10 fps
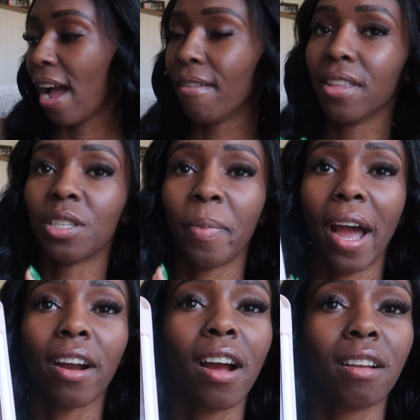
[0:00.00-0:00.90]
have this
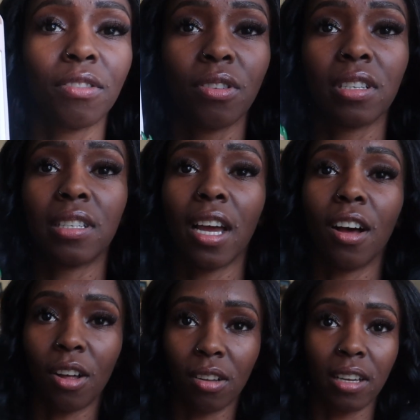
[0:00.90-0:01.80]
background, if you can
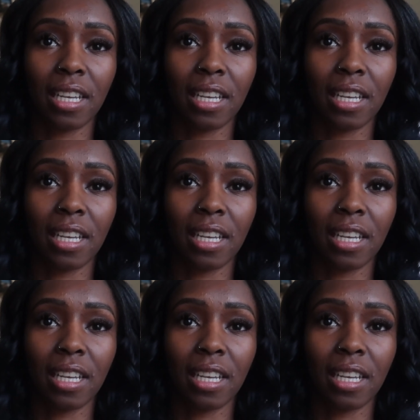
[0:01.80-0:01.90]
tell.